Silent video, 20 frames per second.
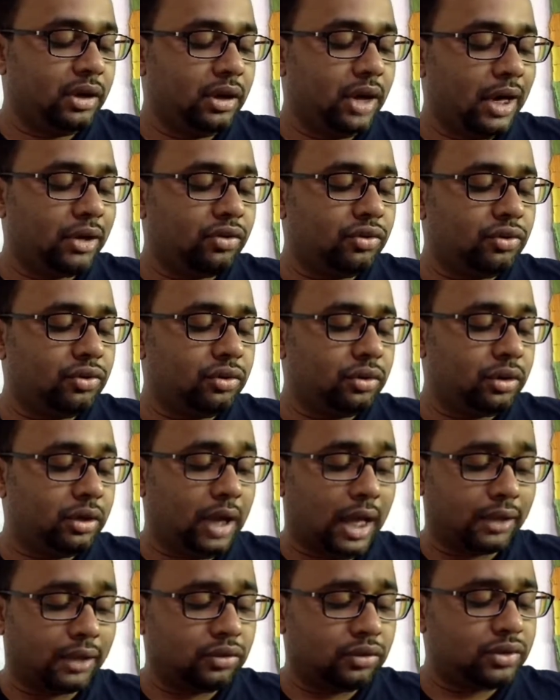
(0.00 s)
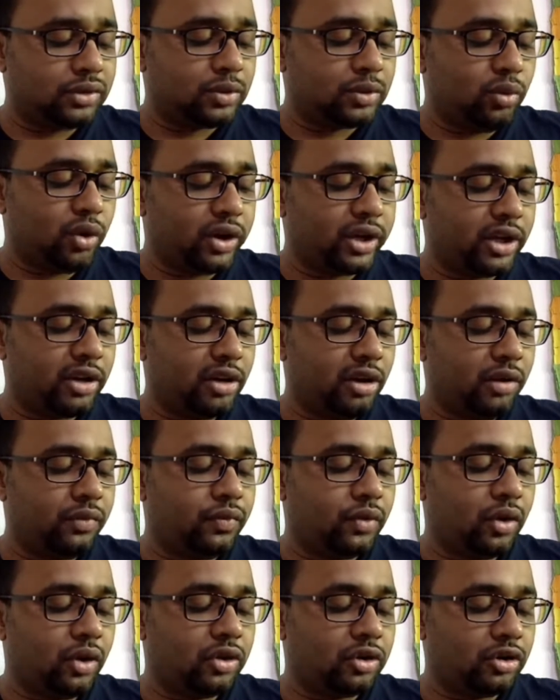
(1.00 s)
Latour's model
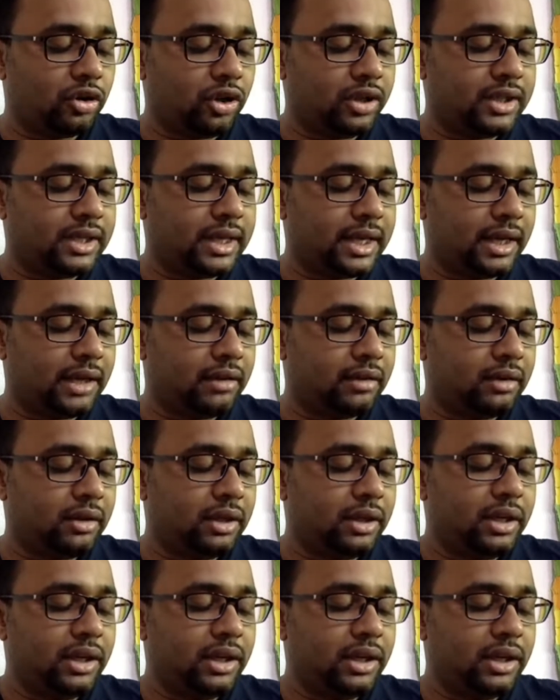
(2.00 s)
of ontological